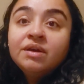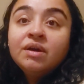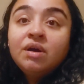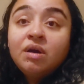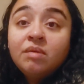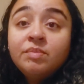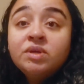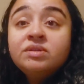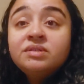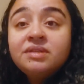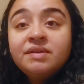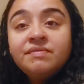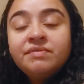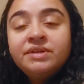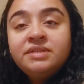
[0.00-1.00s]
almost
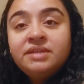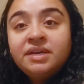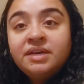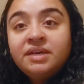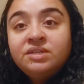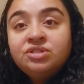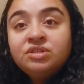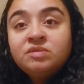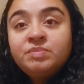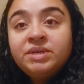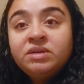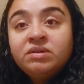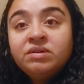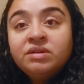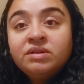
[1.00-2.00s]
every day just
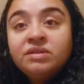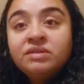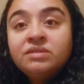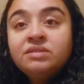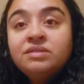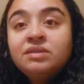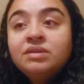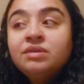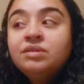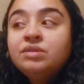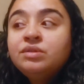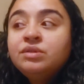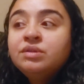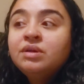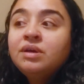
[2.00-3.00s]
because
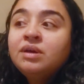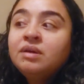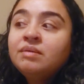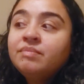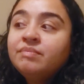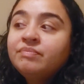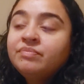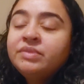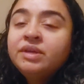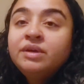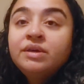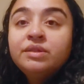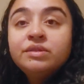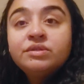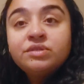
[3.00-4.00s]
um,
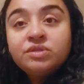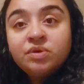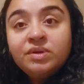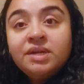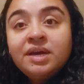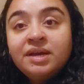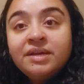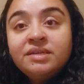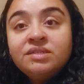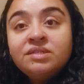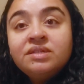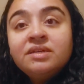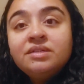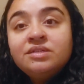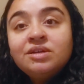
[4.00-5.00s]
the snow and ice
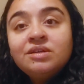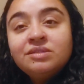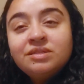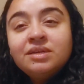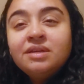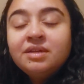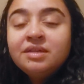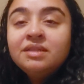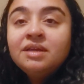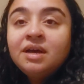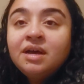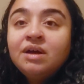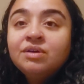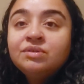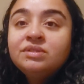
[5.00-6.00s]
it does get in the
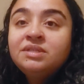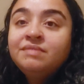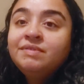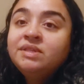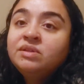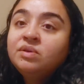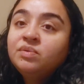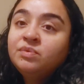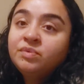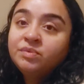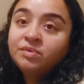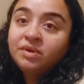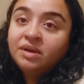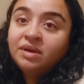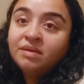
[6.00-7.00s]
house, even though
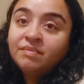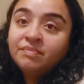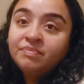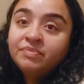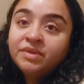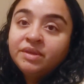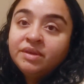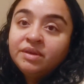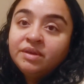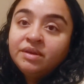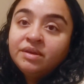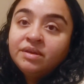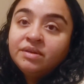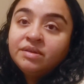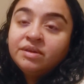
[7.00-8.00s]
um,
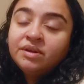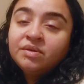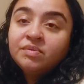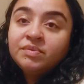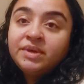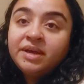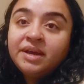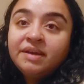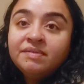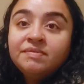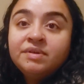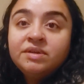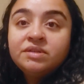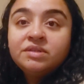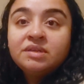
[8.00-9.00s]
you know we have
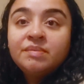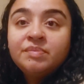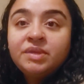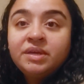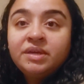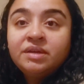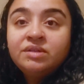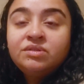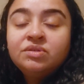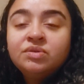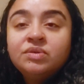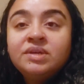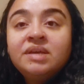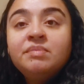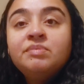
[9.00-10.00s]
something
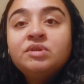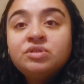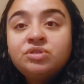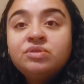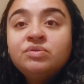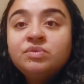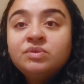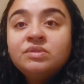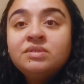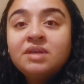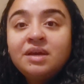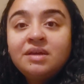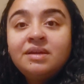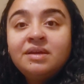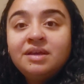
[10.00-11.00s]
to keep the shoes
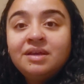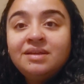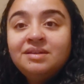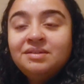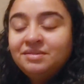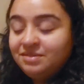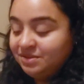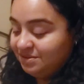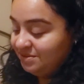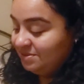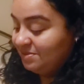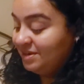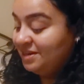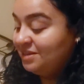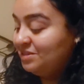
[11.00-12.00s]
in,
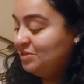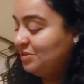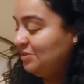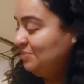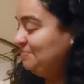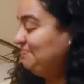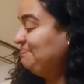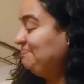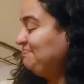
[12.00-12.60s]
right? So.